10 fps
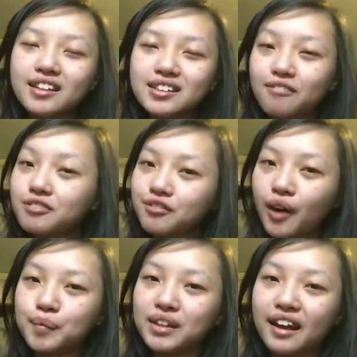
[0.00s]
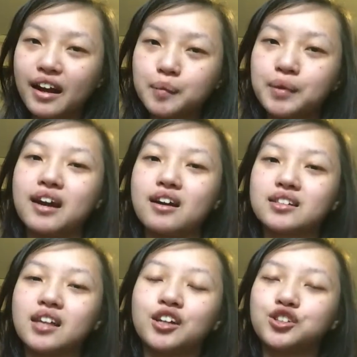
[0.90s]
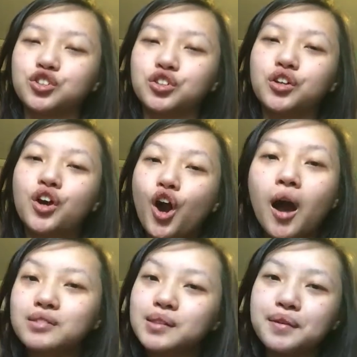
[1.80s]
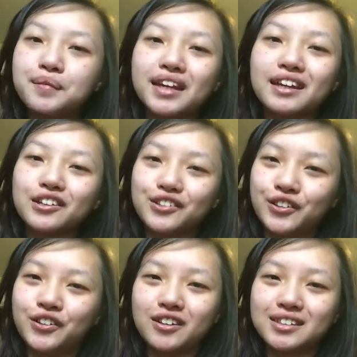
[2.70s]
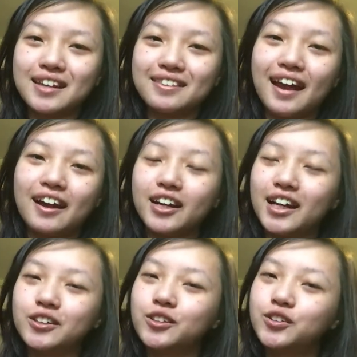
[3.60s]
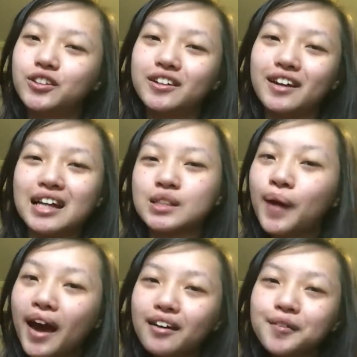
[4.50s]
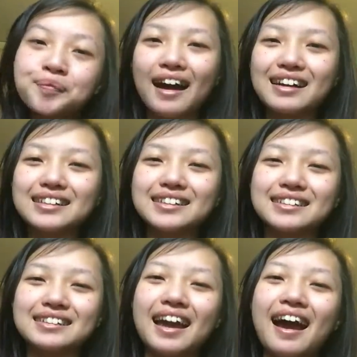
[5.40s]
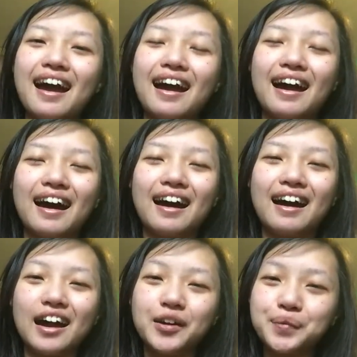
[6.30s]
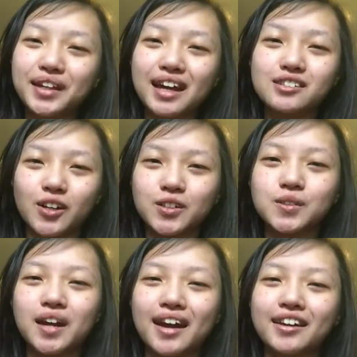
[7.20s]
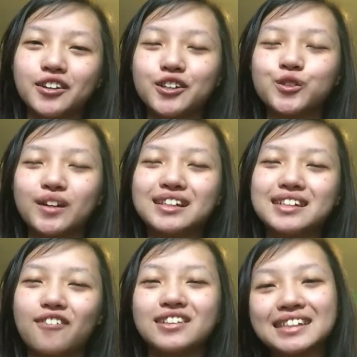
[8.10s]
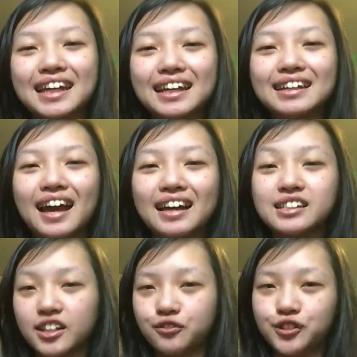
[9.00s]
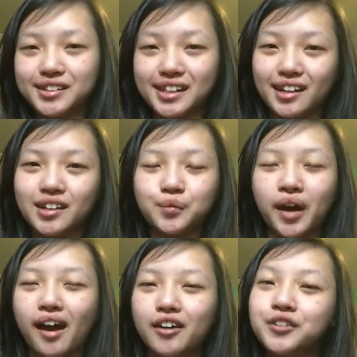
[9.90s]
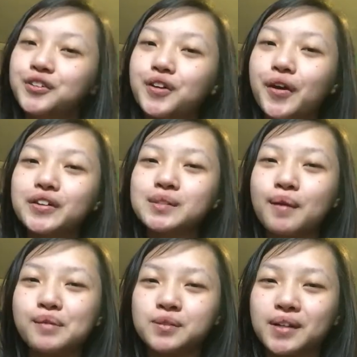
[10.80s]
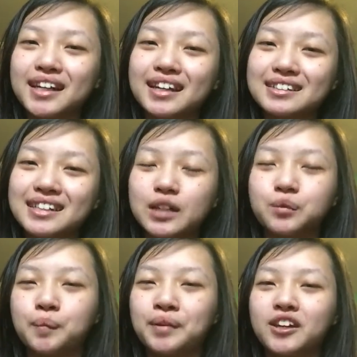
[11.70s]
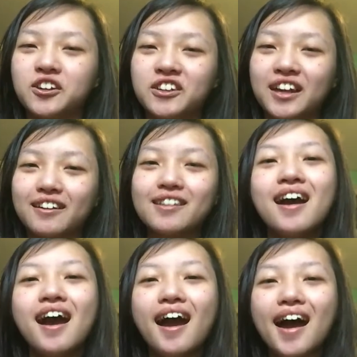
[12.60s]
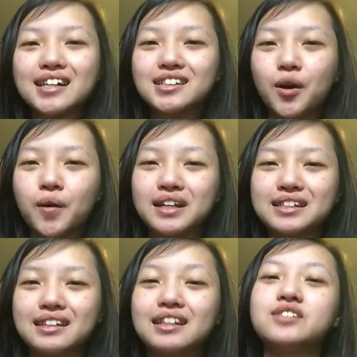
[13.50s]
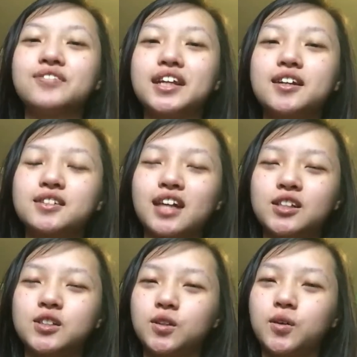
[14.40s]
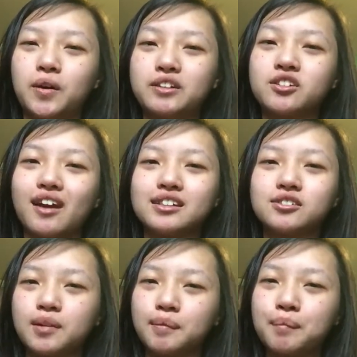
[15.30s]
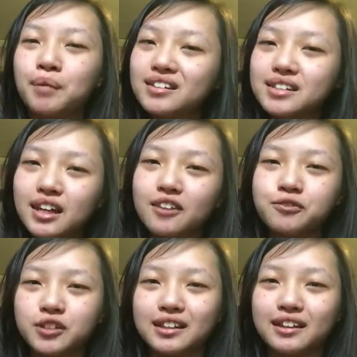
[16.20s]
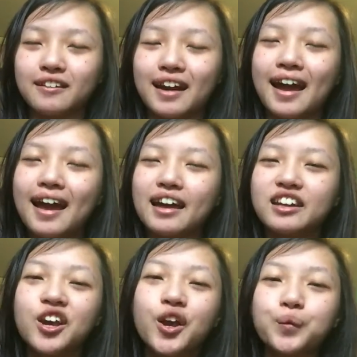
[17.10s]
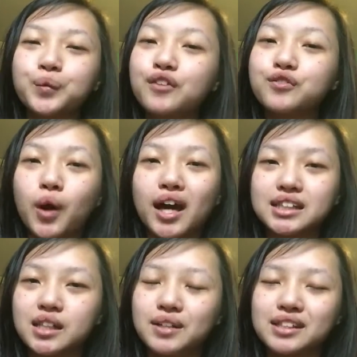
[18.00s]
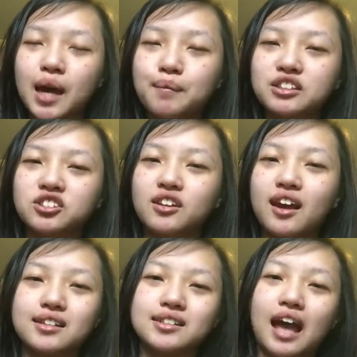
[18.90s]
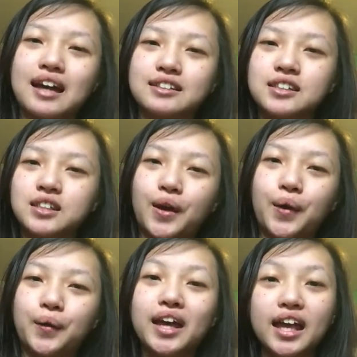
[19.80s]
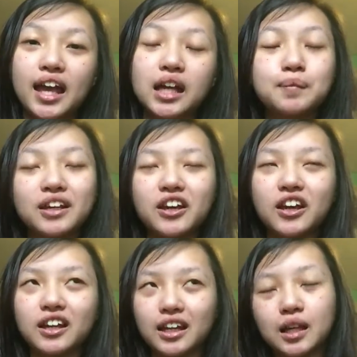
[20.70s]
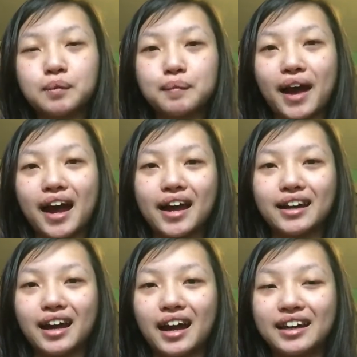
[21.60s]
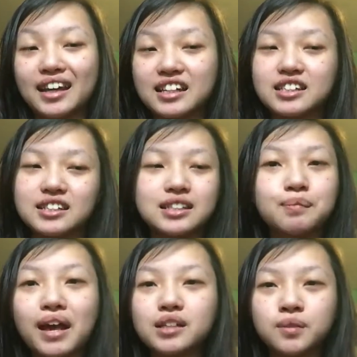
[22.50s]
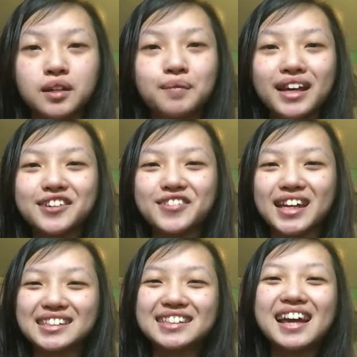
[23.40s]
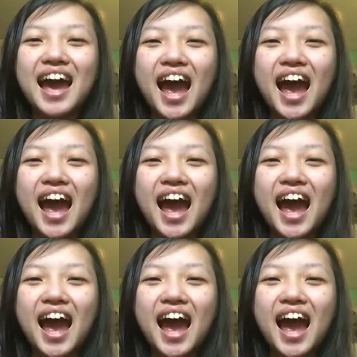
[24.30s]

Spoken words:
then definitely find me there, because I do hope to be making new content there in the new year as well. And yeah, I hope you guys also had a good 2017, and if you didn't, well, who knows, maybe 2018 will be your year. As always in these videos, I do always try to remain positive for the year ahead. We have no idea what's coming to us, and so it could be good, it could be bad, I guess it just depends what you make of it.